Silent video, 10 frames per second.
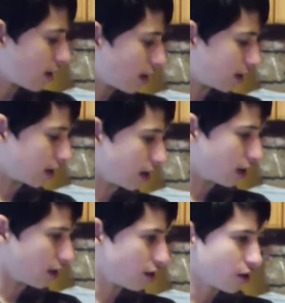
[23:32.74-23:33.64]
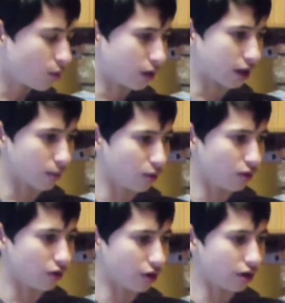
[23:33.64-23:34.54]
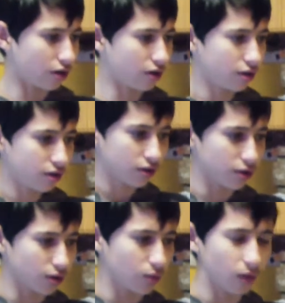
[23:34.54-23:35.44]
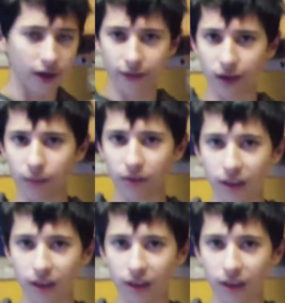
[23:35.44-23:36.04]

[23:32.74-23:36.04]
and then we can move on to whatever comes